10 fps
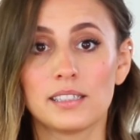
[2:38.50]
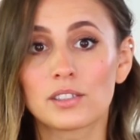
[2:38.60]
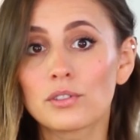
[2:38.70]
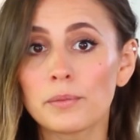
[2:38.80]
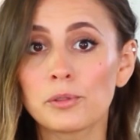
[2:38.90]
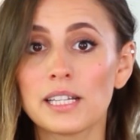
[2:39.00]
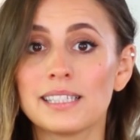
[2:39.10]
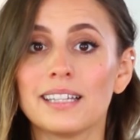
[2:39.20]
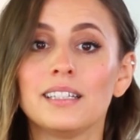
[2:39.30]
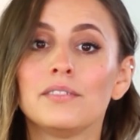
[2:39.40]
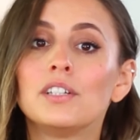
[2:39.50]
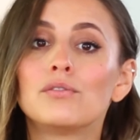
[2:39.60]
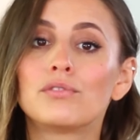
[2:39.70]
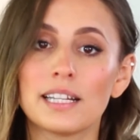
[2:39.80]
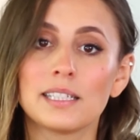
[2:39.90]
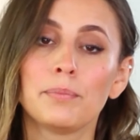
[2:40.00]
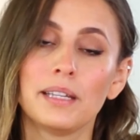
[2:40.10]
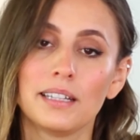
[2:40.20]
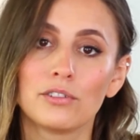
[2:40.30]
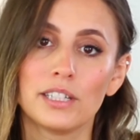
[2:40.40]
descriptions, and even
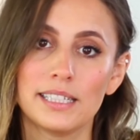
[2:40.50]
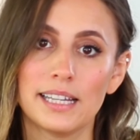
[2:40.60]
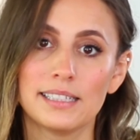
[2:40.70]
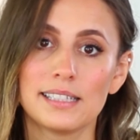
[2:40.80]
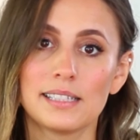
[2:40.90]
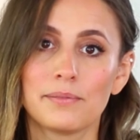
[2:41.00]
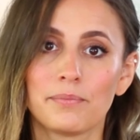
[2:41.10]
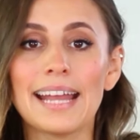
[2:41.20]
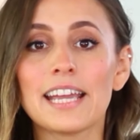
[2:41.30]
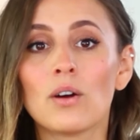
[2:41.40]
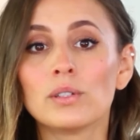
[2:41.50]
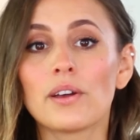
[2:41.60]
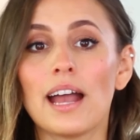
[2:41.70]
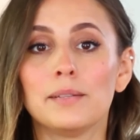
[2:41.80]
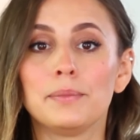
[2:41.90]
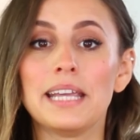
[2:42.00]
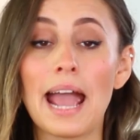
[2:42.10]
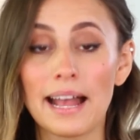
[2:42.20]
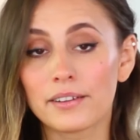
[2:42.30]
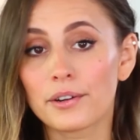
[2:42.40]
recipe ingredients. And they also help
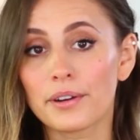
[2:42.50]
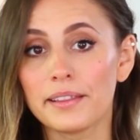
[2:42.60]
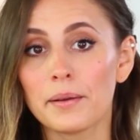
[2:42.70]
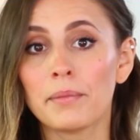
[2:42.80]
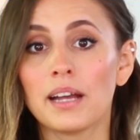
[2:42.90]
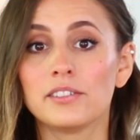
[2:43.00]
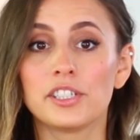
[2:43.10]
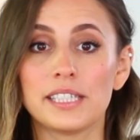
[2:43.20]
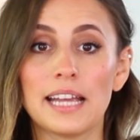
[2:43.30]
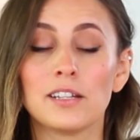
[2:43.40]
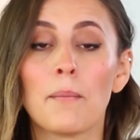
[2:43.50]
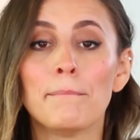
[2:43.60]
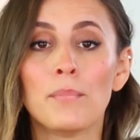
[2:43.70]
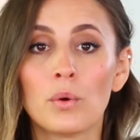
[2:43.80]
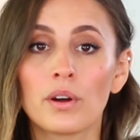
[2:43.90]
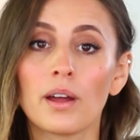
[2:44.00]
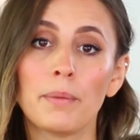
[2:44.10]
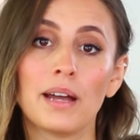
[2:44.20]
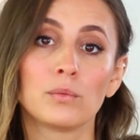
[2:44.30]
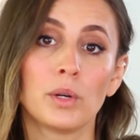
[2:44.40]
the algorithm understand more
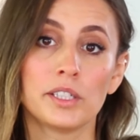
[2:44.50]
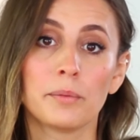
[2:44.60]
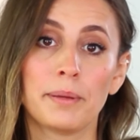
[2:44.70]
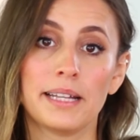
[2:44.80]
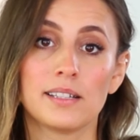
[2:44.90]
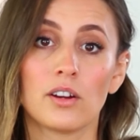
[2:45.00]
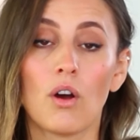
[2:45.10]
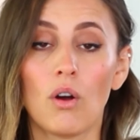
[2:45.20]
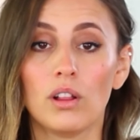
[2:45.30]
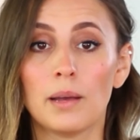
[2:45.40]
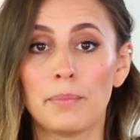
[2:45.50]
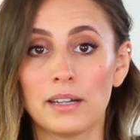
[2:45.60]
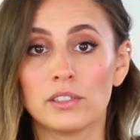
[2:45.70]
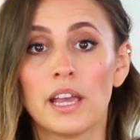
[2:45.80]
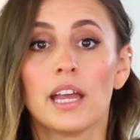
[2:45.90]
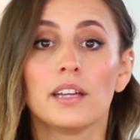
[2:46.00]
about what your pins are all about.